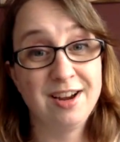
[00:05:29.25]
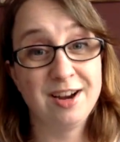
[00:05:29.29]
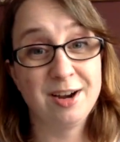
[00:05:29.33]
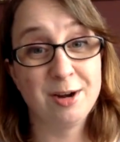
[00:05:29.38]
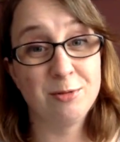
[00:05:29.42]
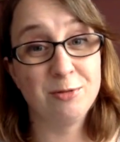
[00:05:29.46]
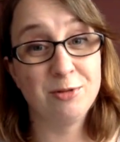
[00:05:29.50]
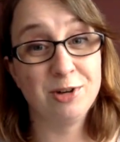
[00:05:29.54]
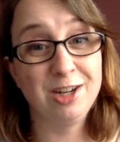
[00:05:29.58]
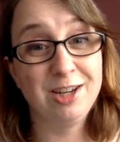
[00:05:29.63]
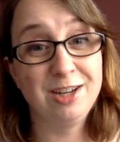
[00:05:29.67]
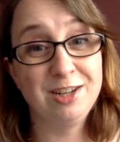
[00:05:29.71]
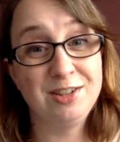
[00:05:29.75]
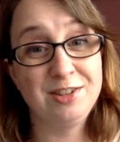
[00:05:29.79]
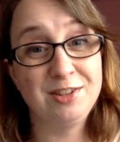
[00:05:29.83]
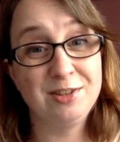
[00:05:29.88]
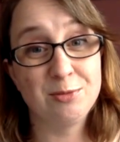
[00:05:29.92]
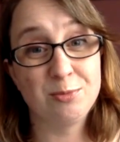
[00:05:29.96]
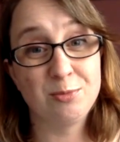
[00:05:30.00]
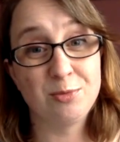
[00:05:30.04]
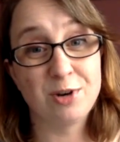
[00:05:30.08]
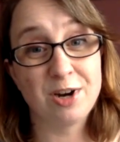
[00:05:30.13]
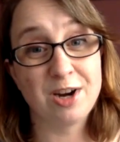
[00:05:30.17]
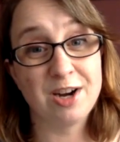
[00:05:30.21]
I'm really
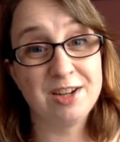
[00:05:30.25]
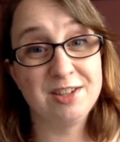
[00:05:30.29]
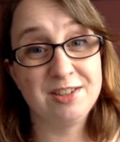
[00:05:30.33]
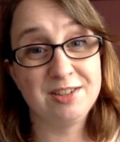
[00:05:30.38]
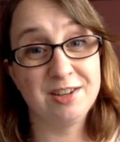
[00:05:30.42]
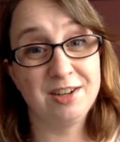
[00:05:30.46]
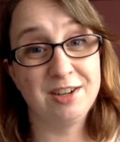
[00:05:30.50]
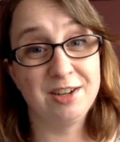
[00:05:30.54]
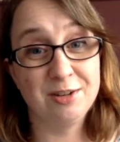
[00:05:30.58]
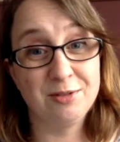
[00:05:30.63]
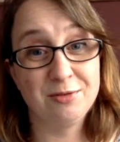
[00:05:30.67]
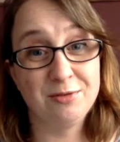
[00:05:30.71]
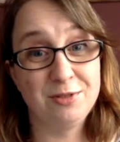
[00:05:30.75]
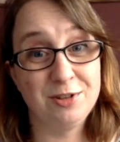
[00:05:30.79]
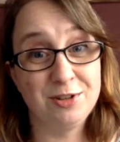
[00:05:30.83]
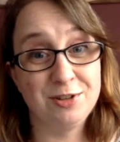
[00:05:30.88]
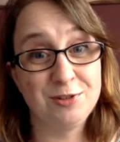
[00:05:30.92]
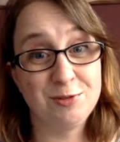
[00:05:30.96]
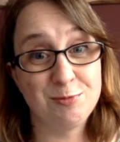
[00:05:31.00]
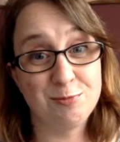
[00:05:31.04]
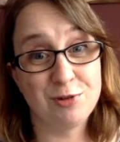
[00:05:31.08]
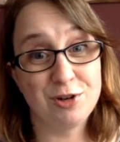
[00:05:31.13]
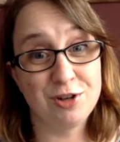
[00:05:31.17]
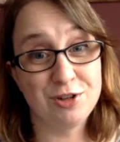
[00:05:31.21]
surprised I have
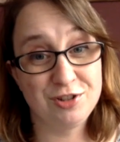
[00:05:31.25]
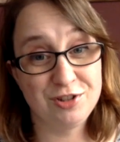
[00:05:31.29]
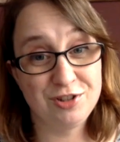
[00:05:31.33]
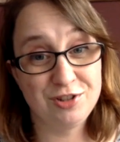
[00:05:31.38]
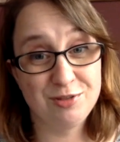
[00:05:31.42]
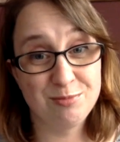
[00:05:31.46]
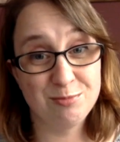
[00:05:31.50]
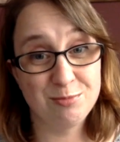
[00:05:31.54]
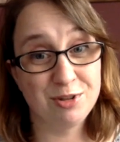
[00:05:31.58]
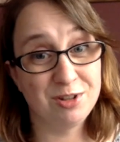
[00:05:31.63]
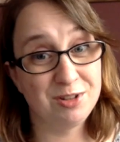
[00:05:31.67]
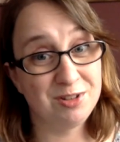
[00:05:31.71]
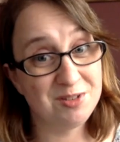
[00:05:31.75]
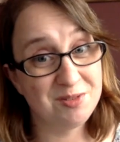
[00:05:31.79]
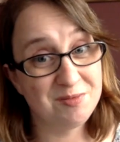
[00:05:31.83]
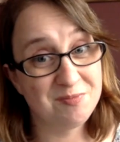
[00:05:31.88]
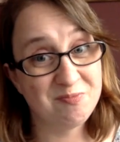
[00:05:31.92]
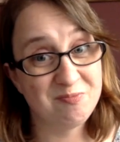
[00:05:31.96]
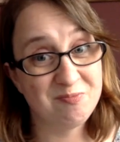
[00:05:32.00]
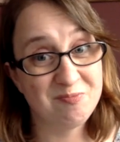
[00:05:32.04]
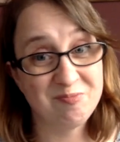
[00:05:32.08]
this much, but